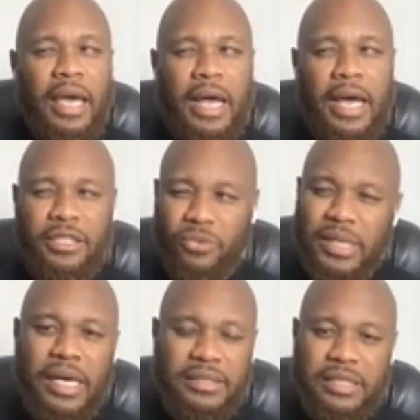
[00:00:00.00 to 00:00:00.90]
And I had to
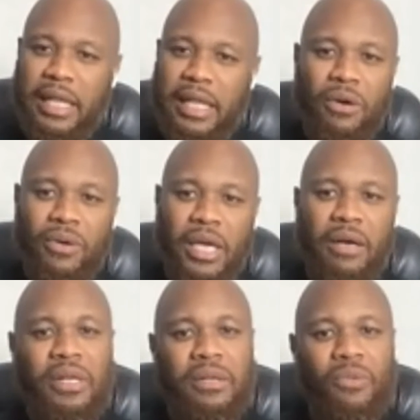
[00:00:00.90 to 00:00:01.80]
realize that, like,
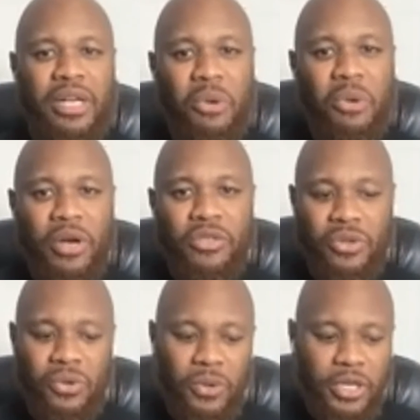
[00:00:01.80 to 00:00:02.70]
okay, well, what I'm going
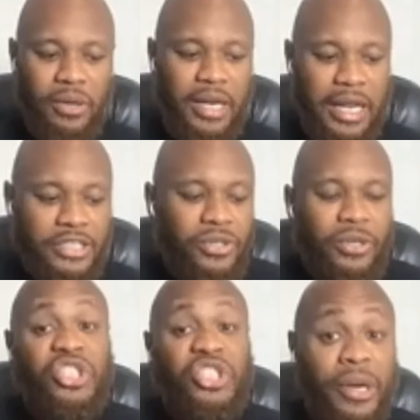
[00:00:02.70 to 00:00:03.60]
through, and I
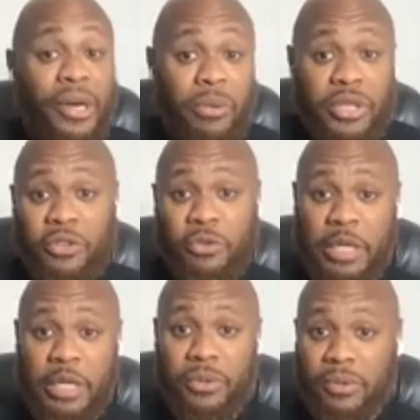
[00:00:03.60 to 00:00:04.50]
start sharing with other
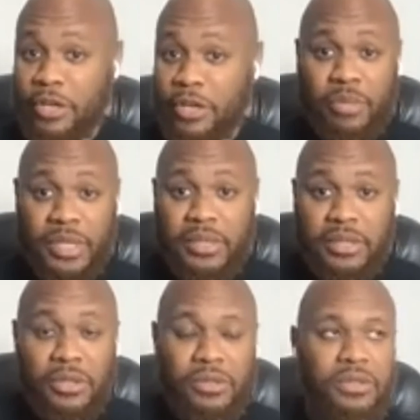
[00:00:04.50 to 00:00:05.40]
people, other
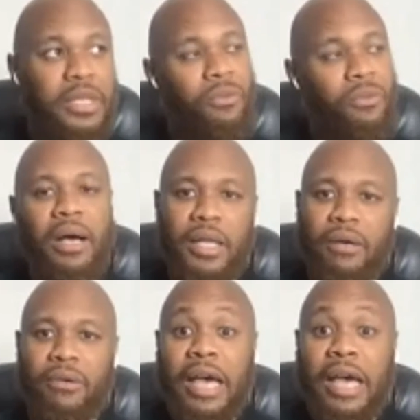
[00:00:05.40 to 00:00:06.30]
business owners. I'm like, wow,
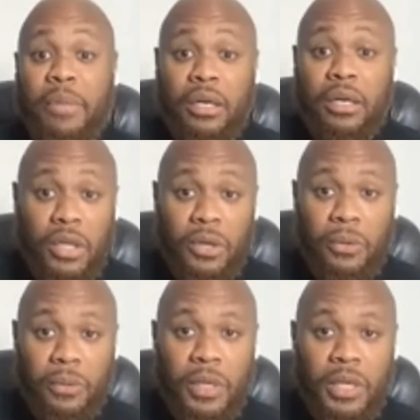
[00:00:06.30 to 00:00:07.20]
like, okay, I'm not
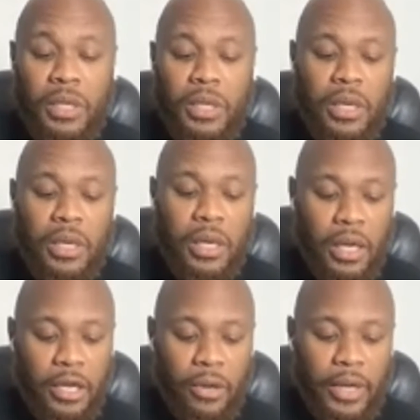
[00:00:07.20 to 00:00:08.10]
alone.
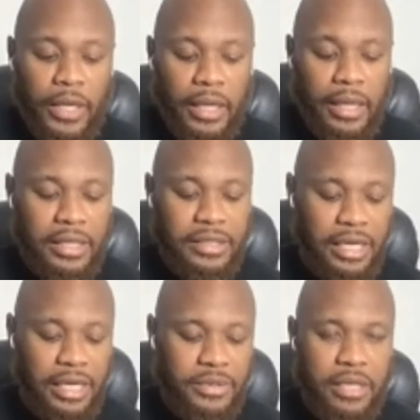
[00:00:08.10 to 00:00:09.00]
And a lot of
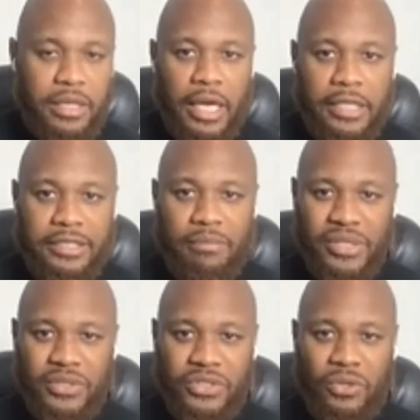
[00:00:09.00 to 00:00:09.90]
times I think as a
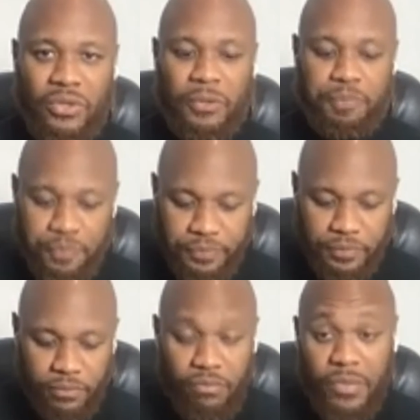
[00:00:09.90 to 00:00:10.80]
business owner,
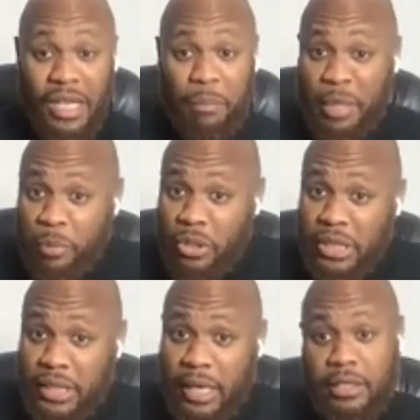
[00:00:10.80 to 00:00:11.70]
people
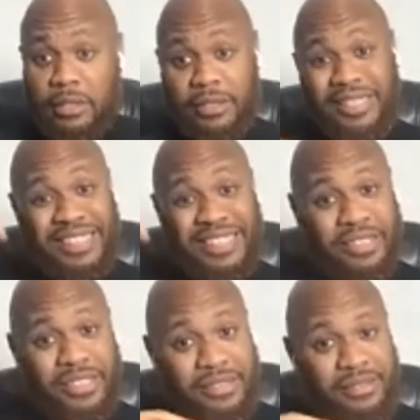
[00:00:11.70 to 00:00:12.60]
look at
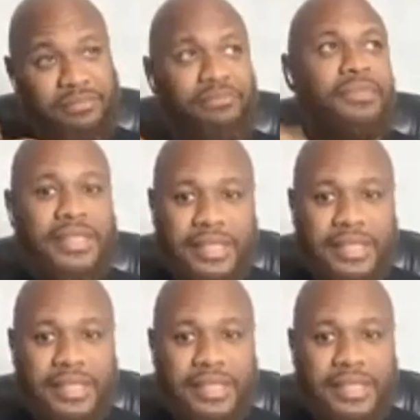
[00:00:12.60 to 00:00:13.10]
the the